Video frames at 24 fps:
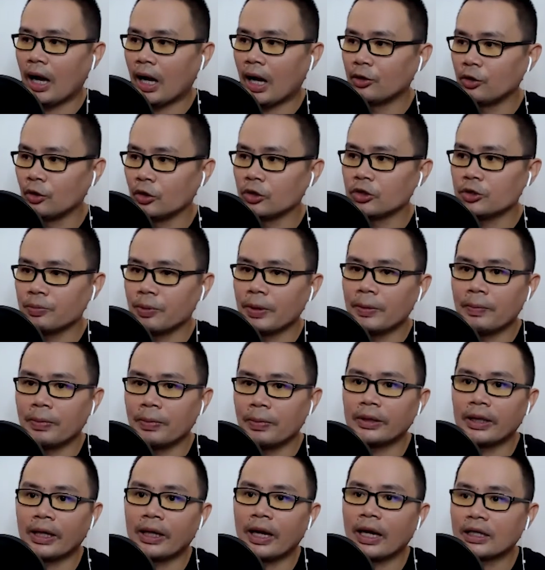those people
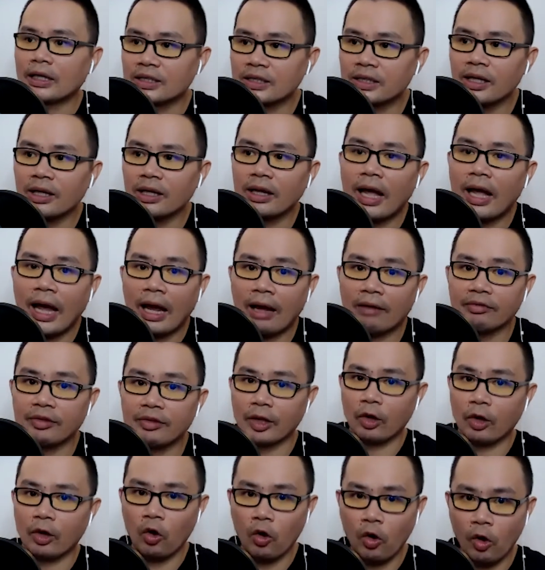that still have the
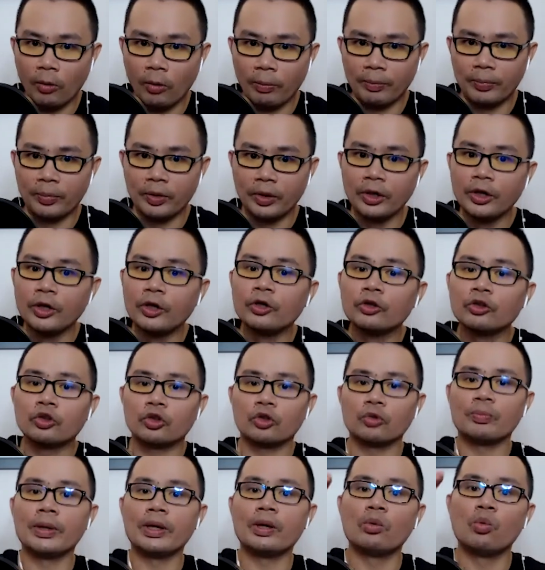hope to
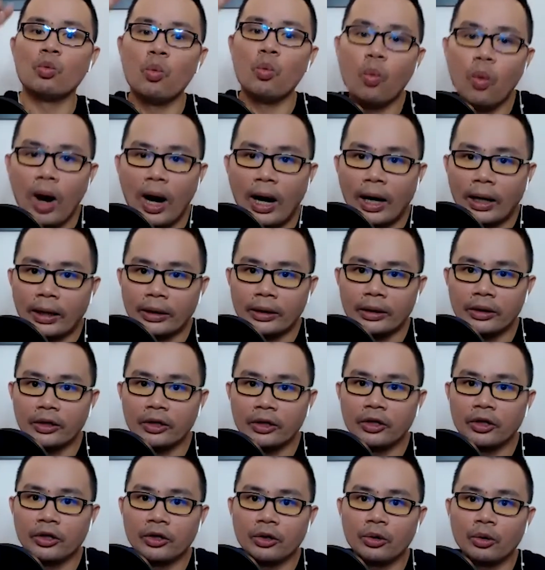be one
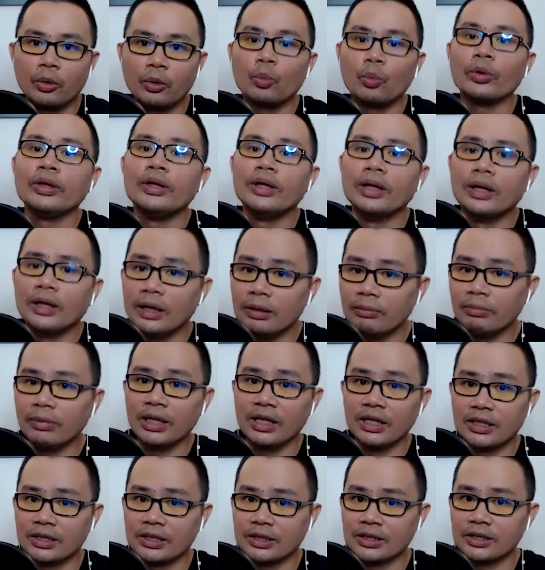with the
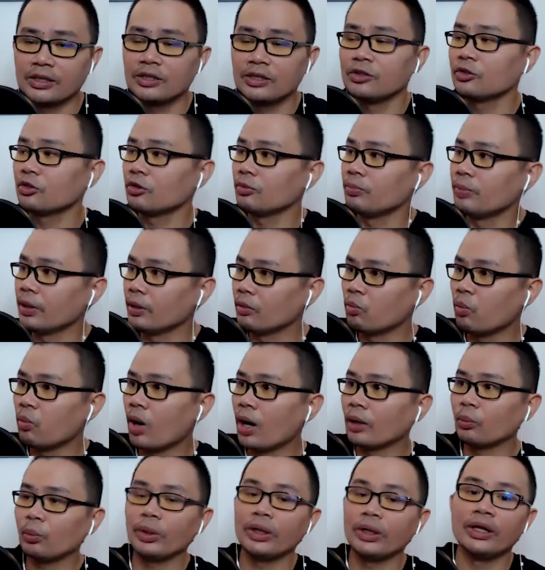limitless, to be
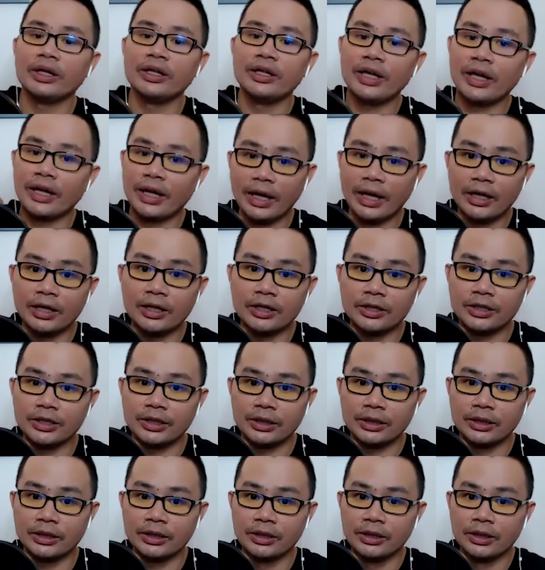one with the yang energy.
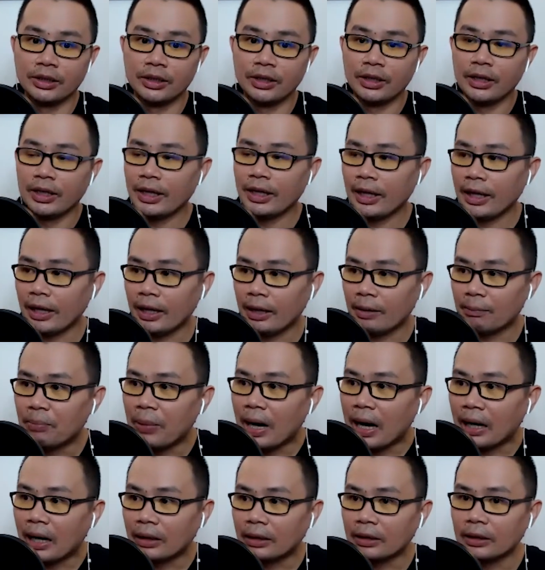
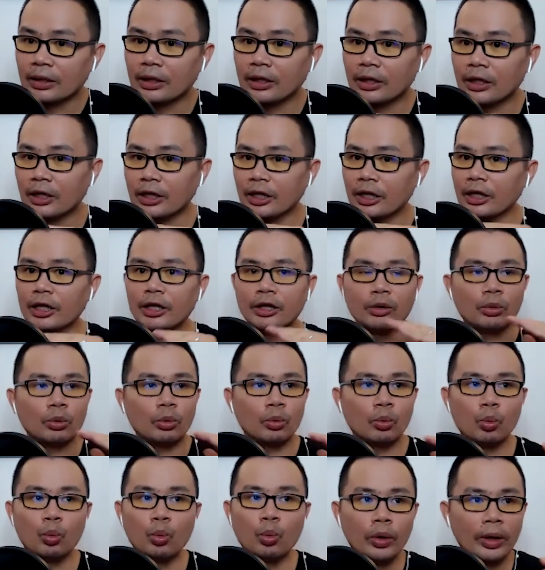But it
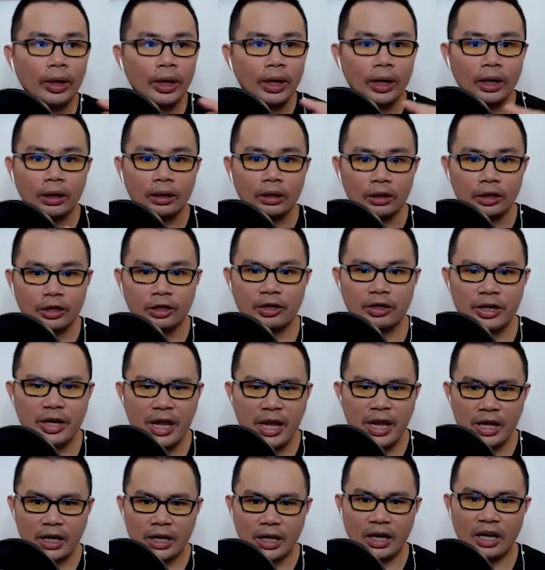will
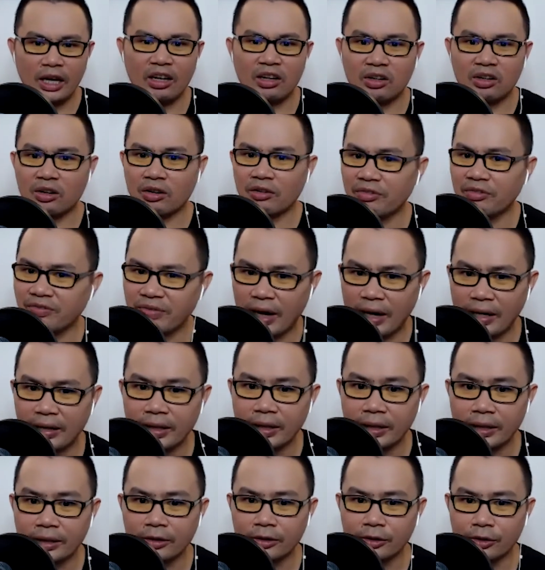create a lot of
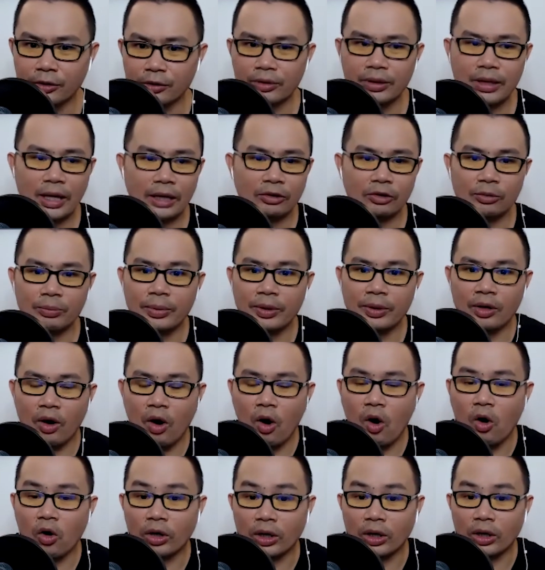fighting. You got to be
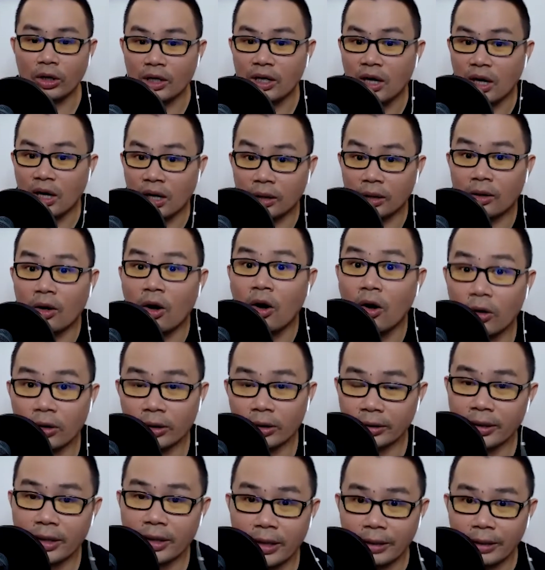on guard all the
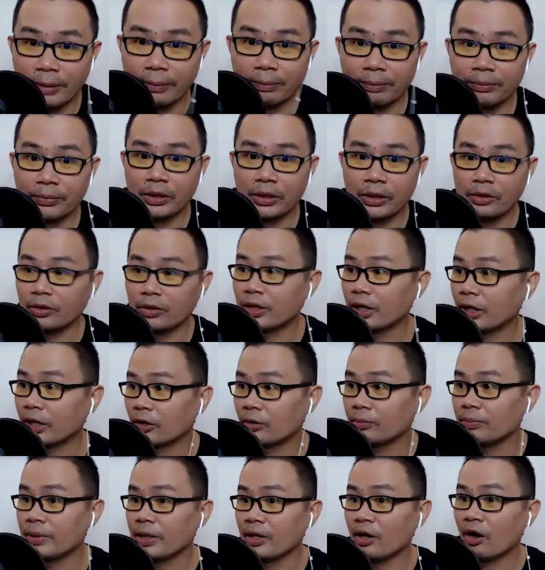time. You
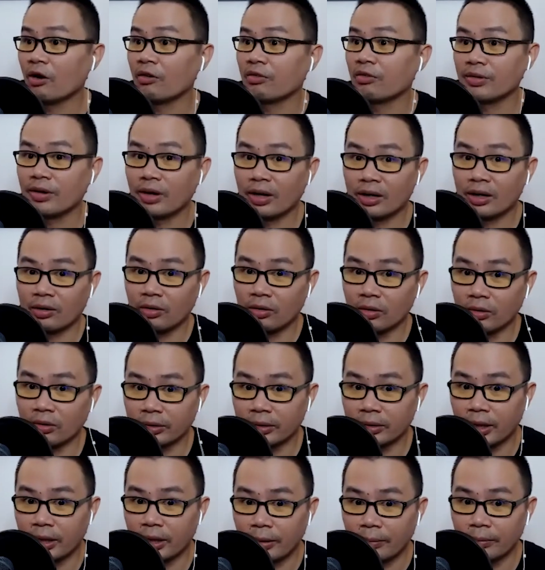cannot be off guard all the
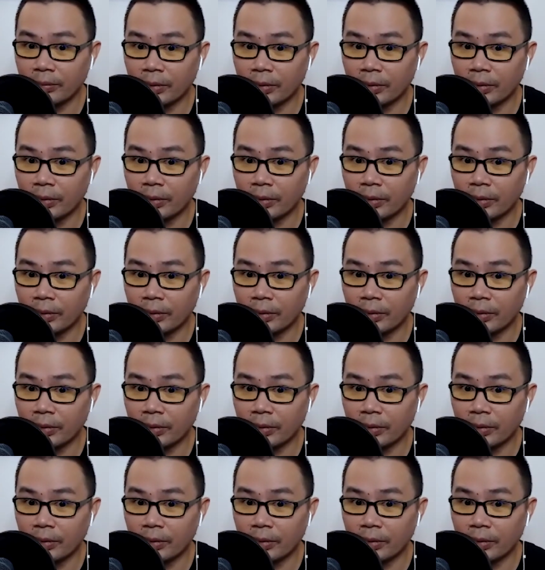time.